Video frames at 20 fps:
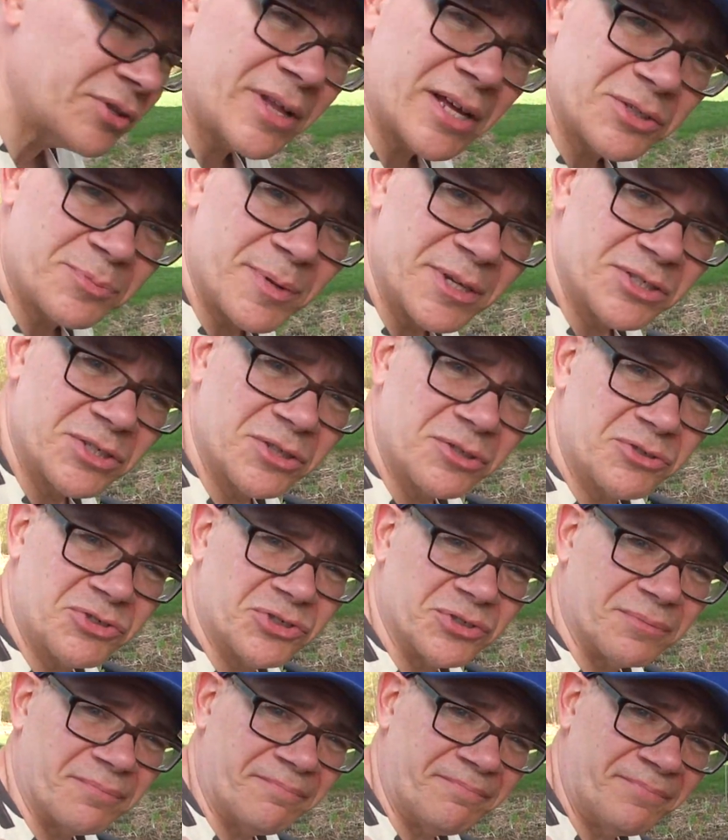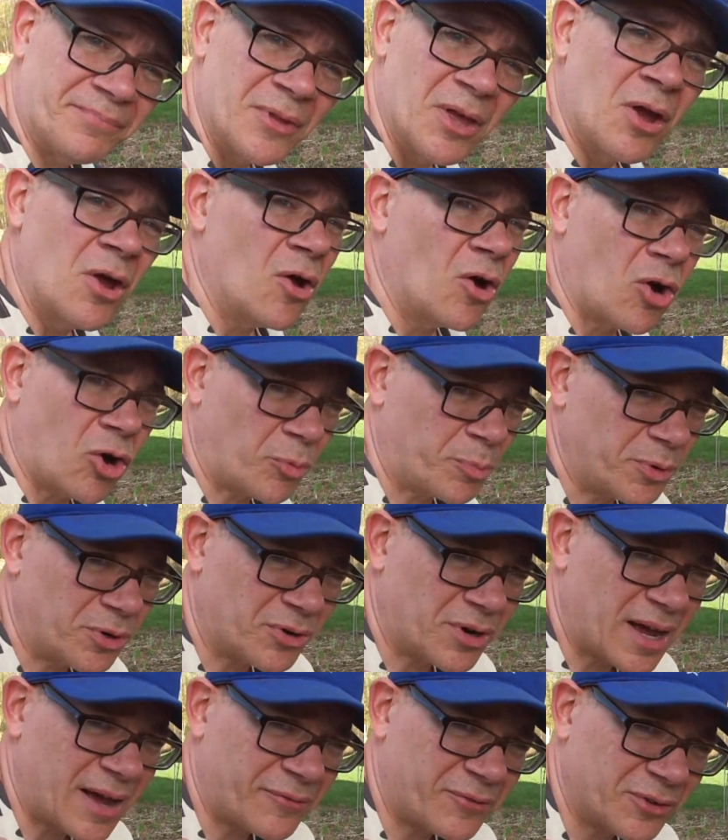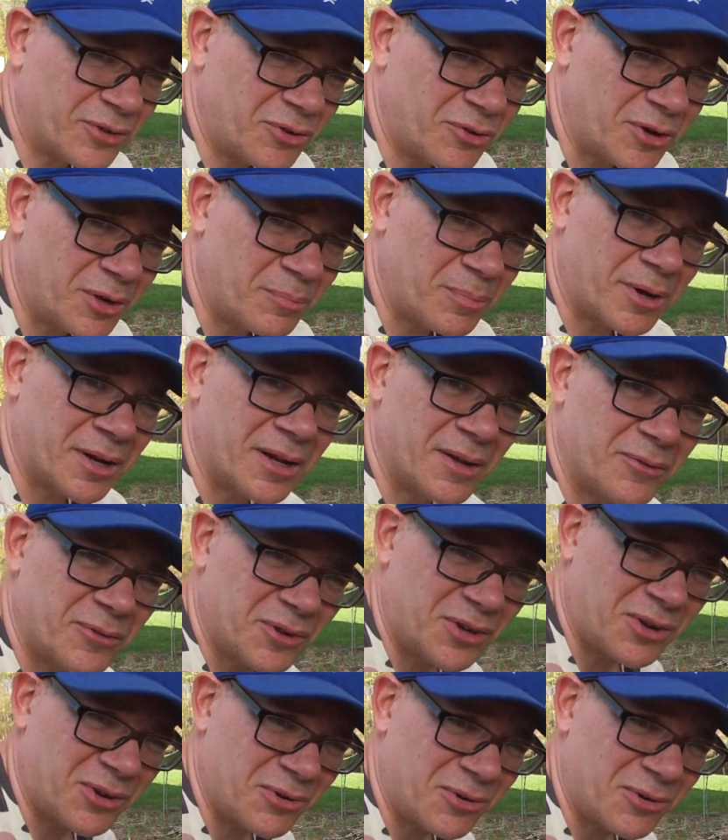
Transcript: So that's my solution. Hope you don't have to do it, but if you